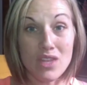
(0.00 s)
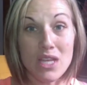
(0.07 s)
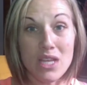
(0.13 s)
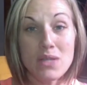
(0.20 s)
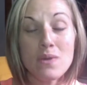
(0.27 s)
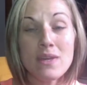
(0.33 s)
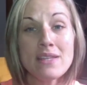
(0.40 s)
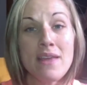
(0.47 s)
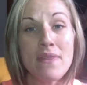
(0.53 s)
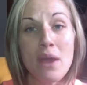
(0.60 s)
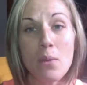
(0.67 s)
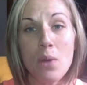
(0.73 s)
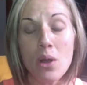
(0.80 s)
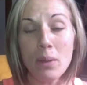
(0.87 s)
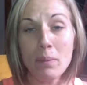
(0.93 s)
So I send that
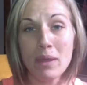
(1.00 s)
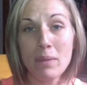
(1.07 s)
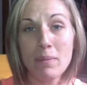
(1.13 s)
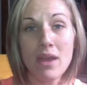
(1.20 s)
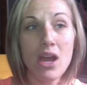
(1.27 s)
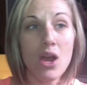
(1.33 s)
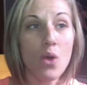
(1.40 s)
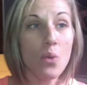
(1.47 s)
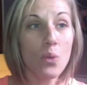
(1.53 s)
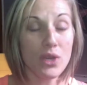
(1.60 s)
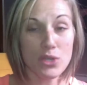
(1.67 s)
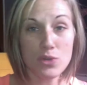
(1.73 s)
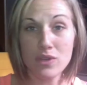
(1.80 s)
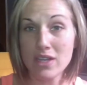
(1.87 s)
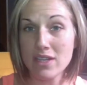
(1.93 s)
welcome email. We
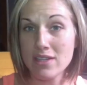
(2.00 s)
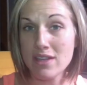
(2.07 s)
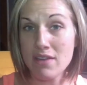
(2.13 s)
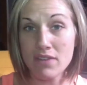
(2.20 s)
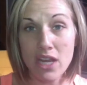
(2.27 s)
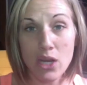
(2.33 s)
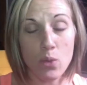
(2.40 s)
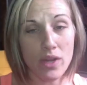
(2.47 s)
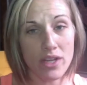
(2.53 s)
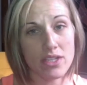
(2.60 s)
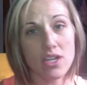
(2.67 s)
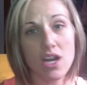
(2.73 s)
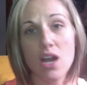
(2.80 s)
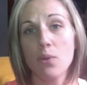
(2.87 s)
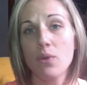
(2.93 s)
do the 7-day quick
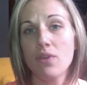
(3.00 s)
start.